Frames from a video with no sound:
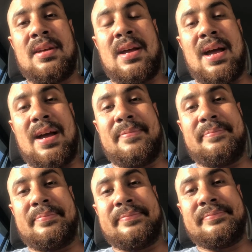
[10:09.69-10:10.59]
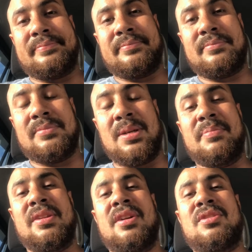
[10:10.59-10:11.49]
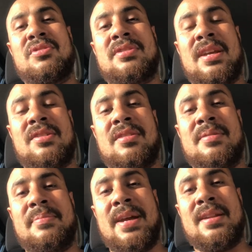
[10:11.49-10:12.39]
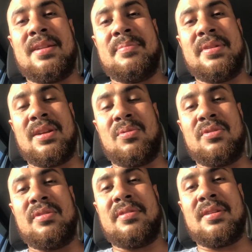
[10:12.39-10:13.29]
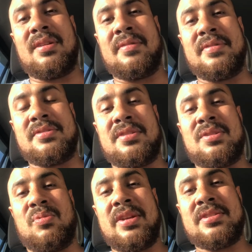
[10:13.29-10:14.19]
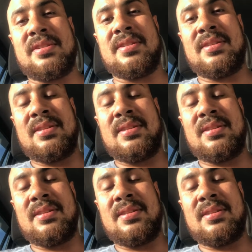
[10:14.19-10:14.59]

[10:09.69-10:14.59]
Let me know your take on it, man. Let me know what you think of the situation.